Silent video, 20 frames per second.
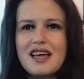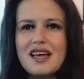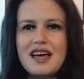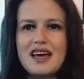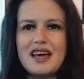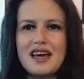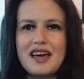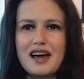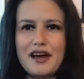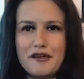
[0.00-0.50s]

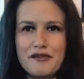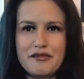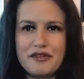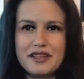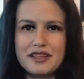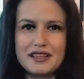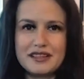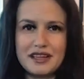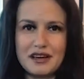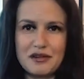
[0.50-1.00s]
I
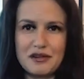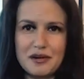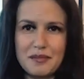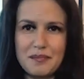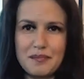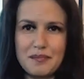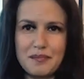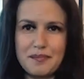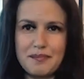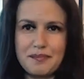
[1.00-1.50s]
think that our
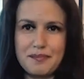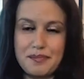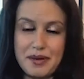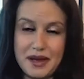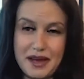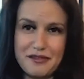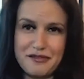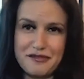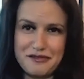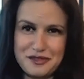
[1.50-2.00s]

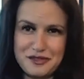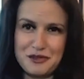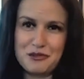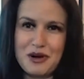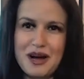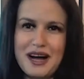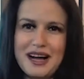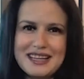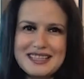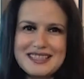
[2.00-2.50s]
path to
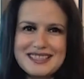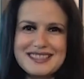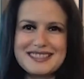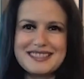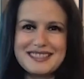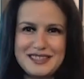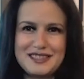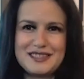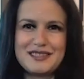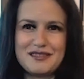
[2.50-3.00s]
us
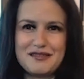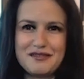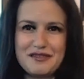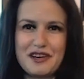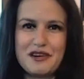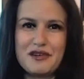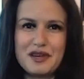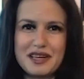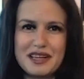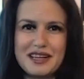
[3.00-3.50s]
is
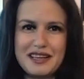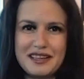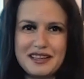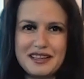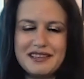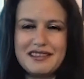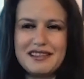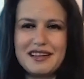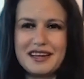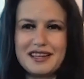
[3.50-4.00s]
very
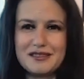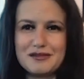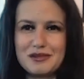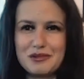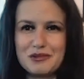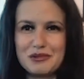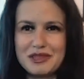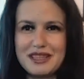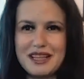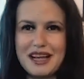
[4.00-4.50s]
clear, and we
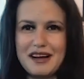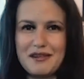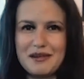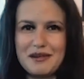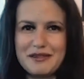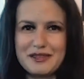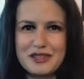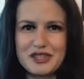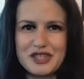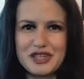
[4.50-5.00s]
would love
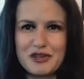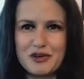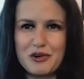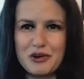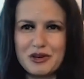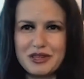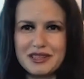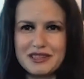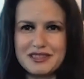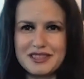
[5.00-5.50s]
our
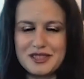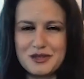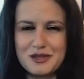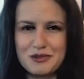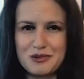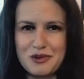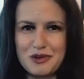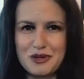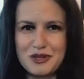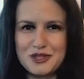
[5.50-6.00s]
shareholders to
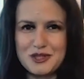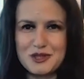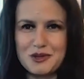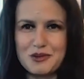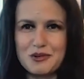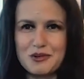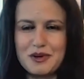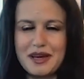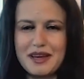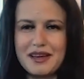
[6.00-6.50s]

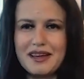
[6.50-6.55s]
also